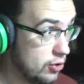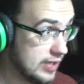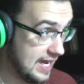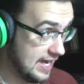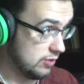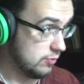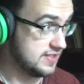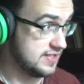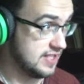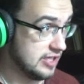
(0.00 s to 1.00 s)
Okay, hang on one
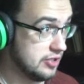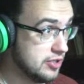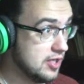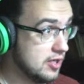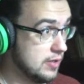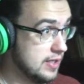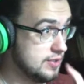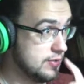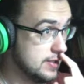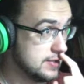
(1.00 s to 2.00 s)
second while I
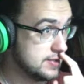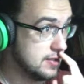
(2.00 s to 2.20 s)
do this.